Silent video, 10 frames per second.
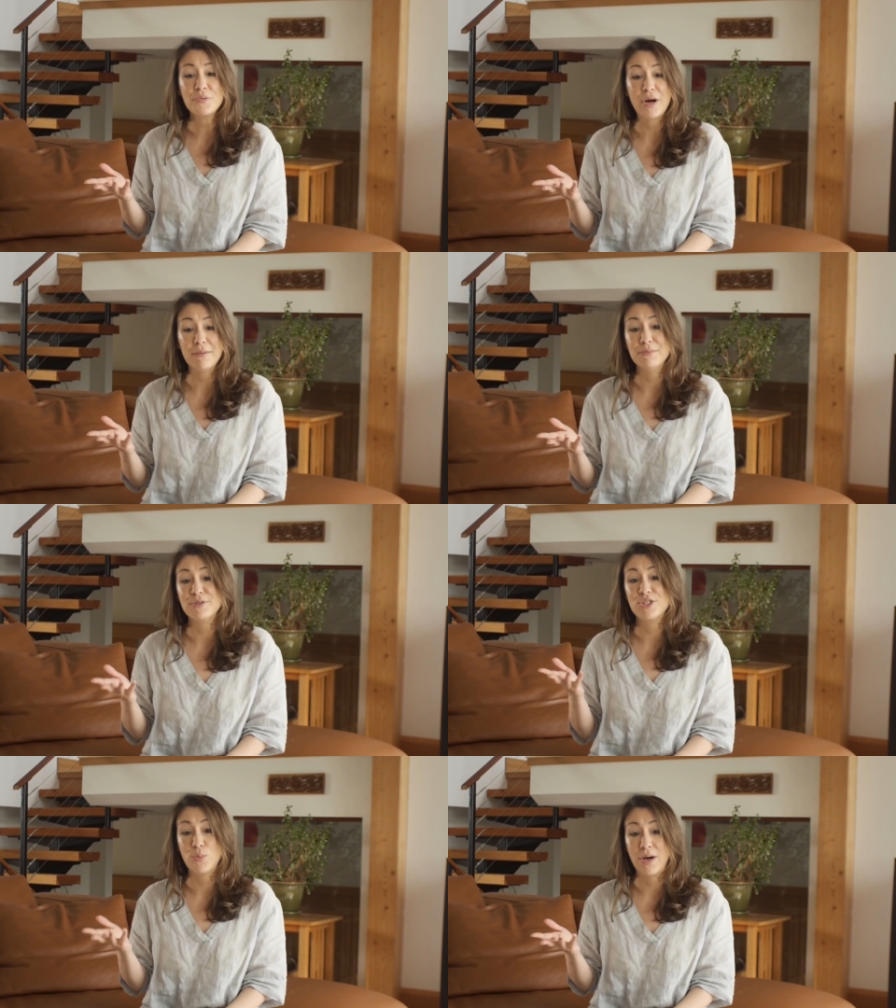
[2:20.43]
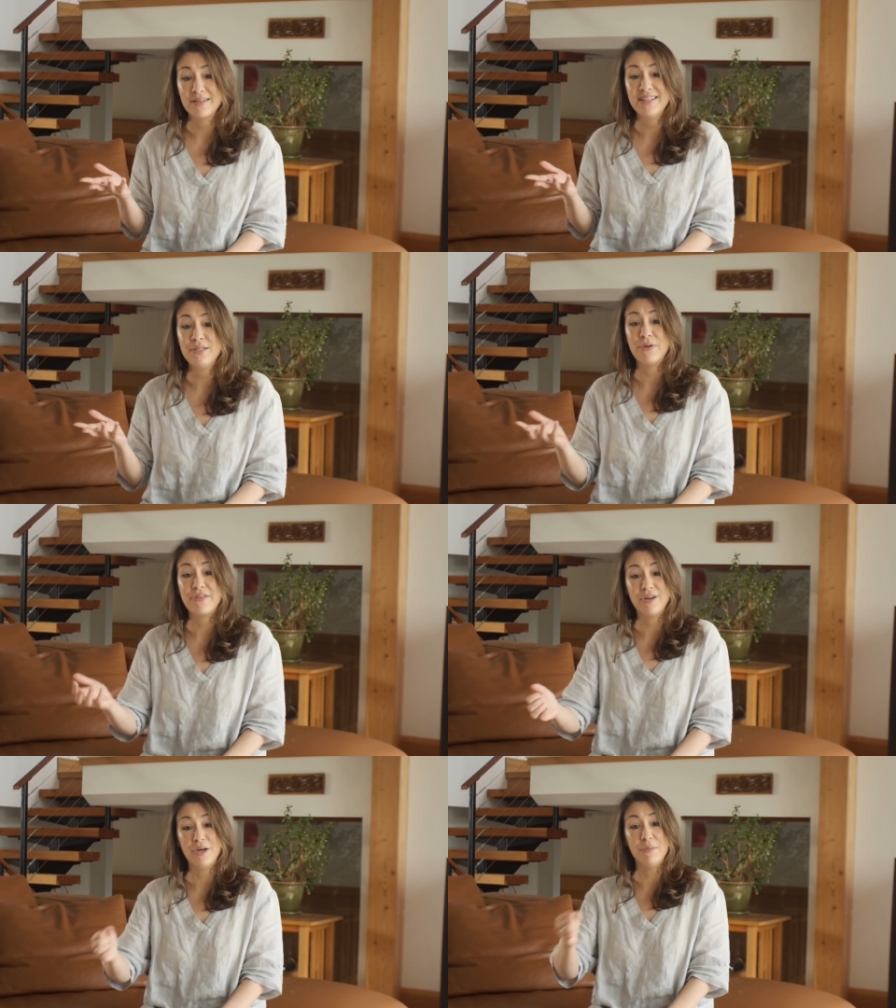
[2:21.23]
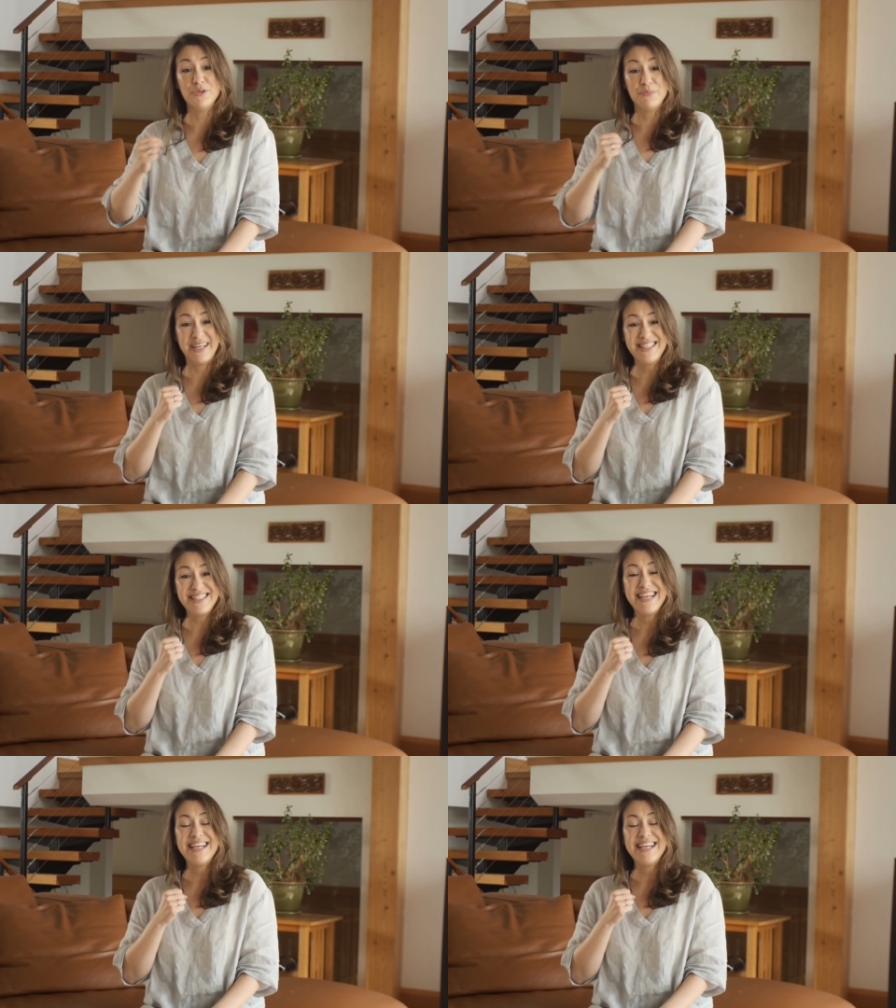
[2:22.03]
problem with swaddling with their elbows bent